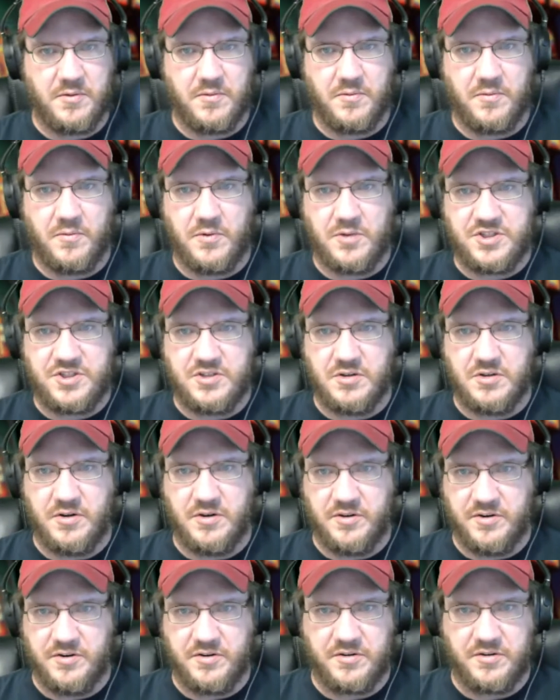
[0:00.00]
what you
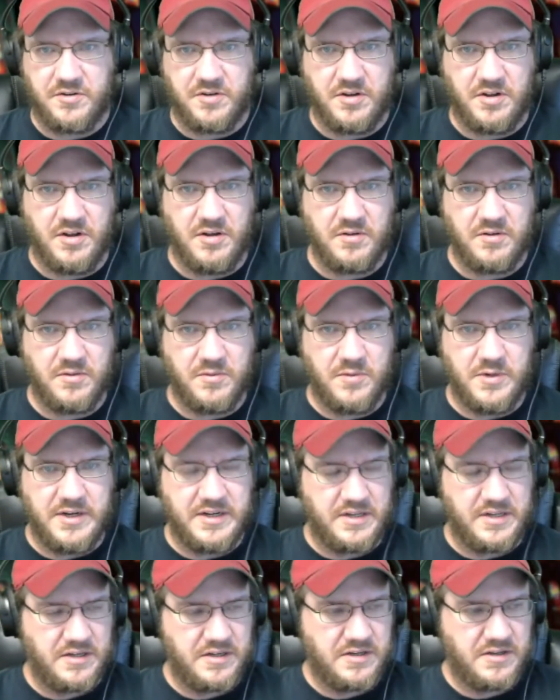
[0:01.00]
learned along the way?